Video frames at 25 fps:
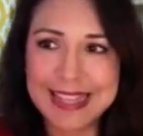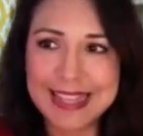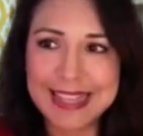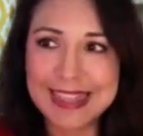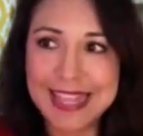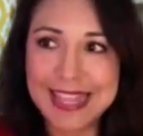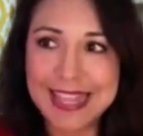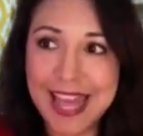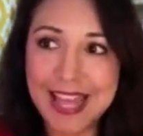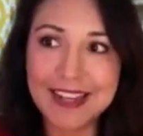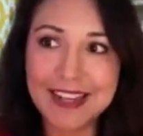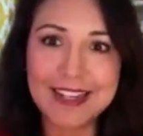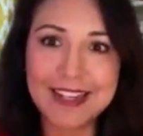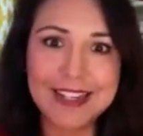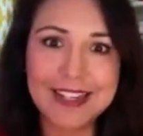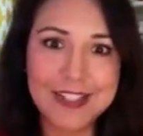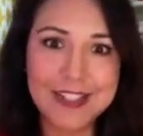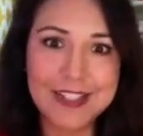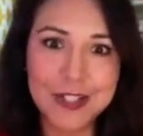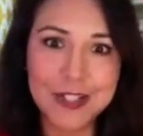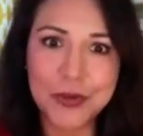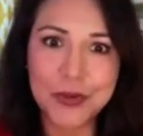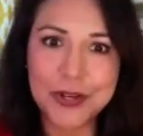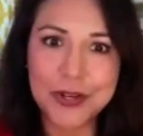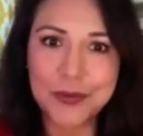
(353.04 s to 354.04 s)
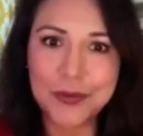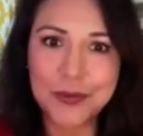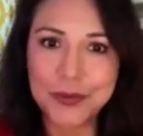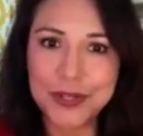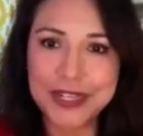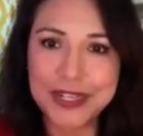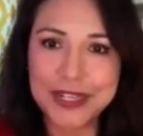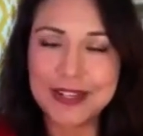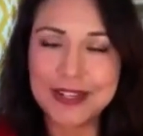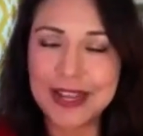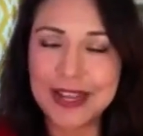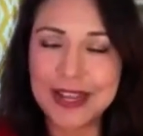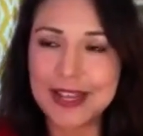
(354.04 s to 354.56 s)
that is a great
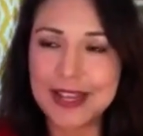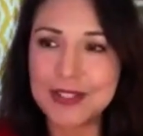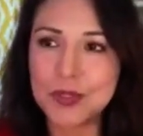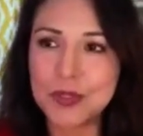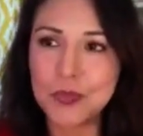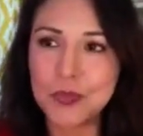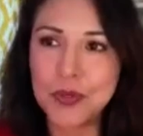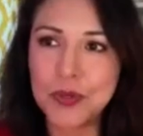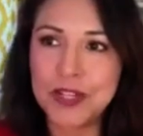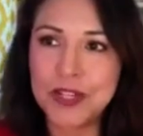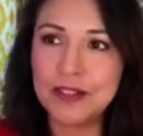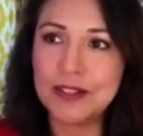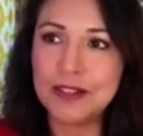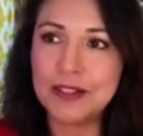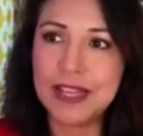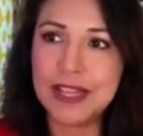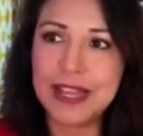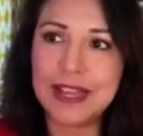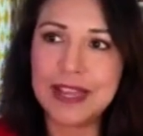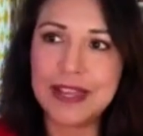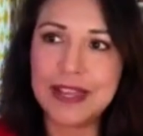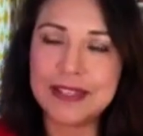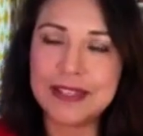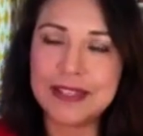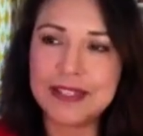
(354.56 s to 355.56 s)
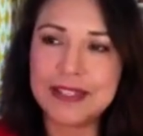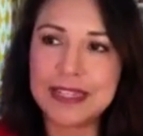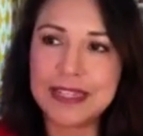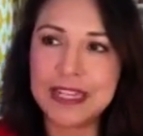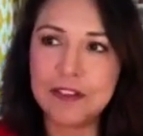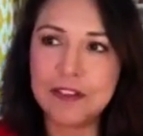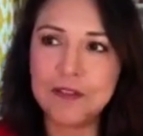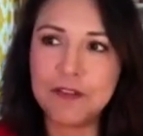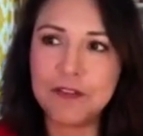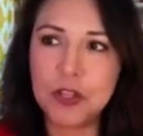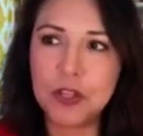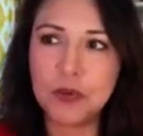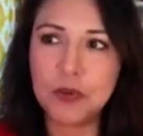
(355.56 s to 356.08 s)
read as well. And
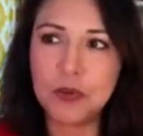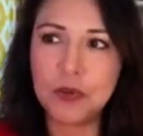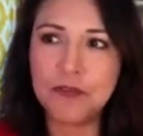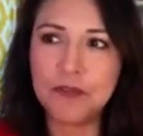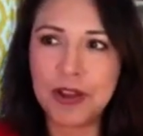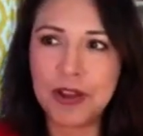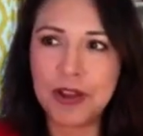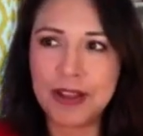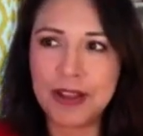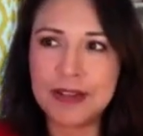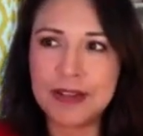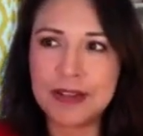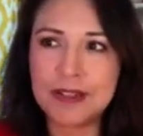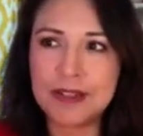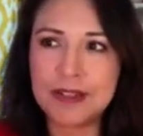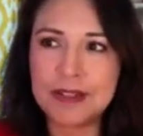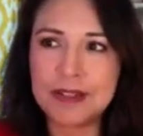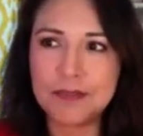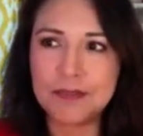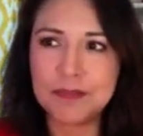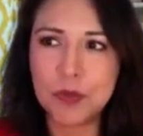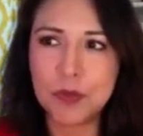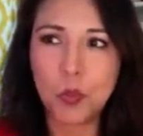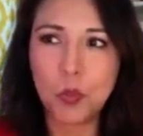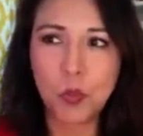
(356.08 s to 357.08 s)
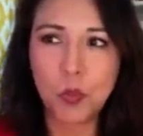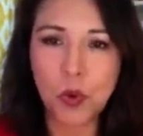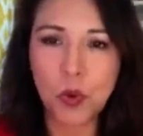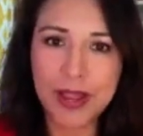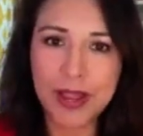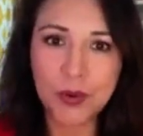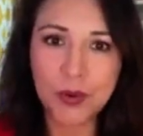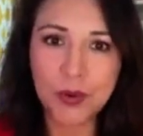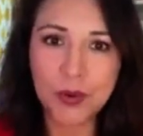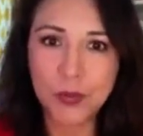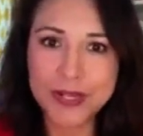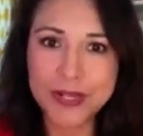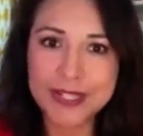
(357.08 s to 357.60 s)
if you find
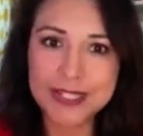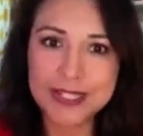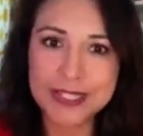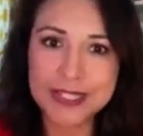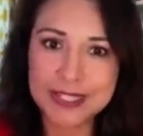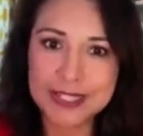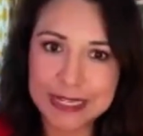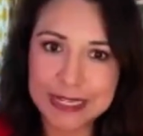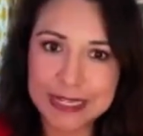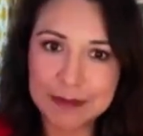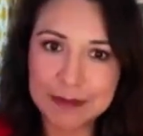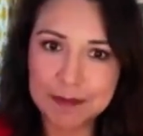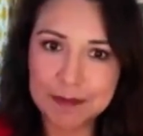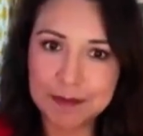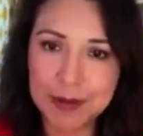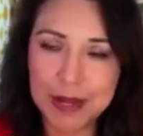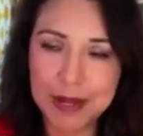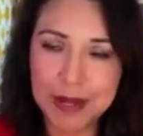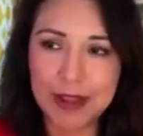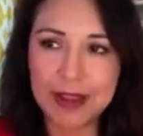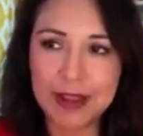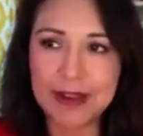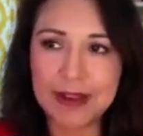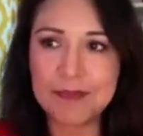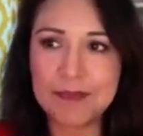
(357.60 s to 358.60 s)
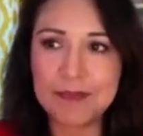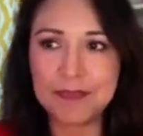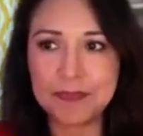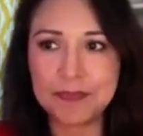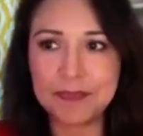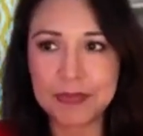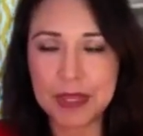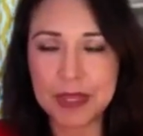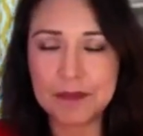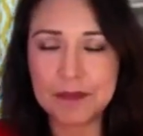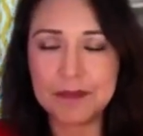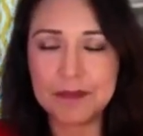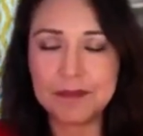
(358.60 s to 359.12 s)
Why We Sleep by
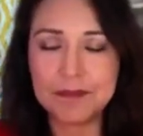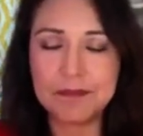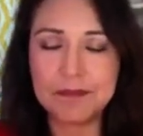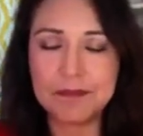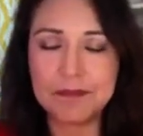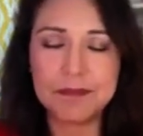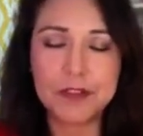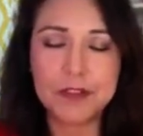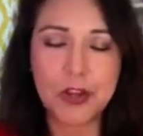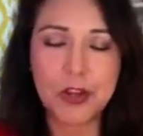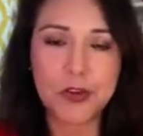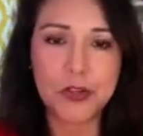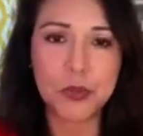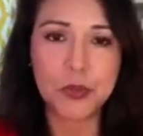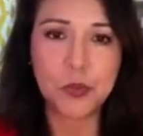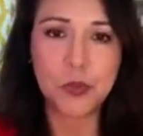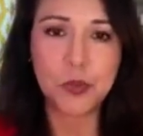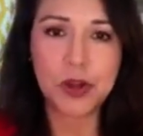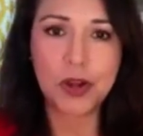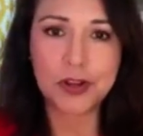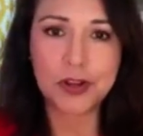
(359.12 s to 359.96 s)
Dr.